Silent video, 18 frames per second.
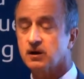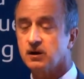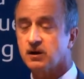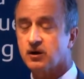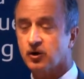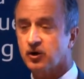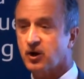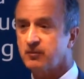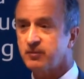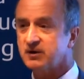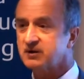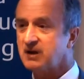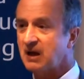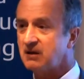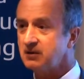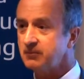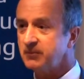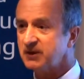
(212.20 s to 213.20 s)
economic
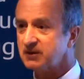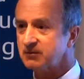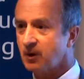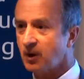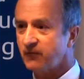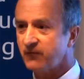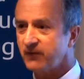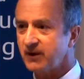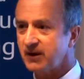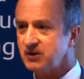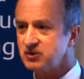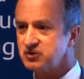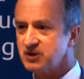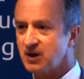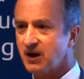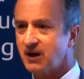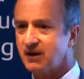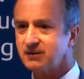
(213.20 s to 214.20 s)
dynamism of Asia,